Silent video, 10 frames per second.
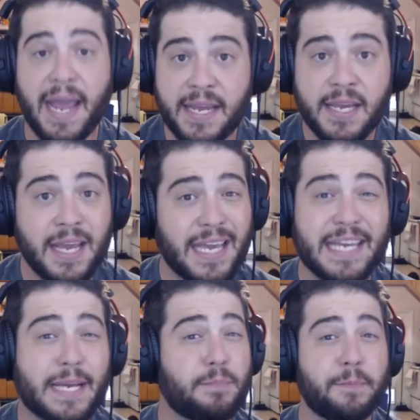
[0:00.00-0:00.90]
A, he
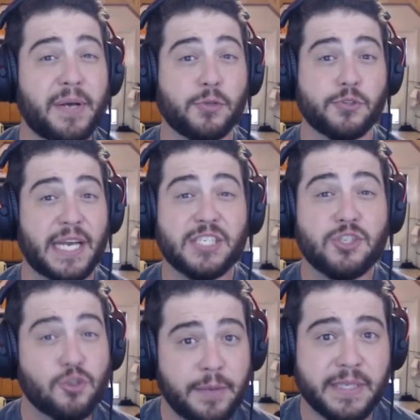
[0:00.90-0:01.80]
can be built
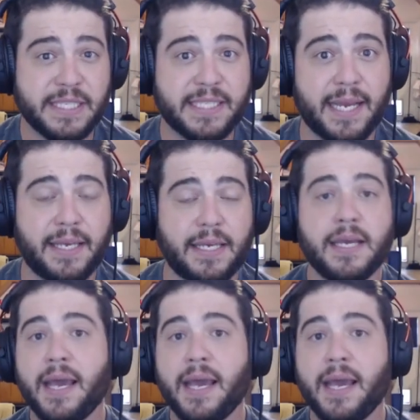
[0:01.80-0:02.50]
extremely tanky,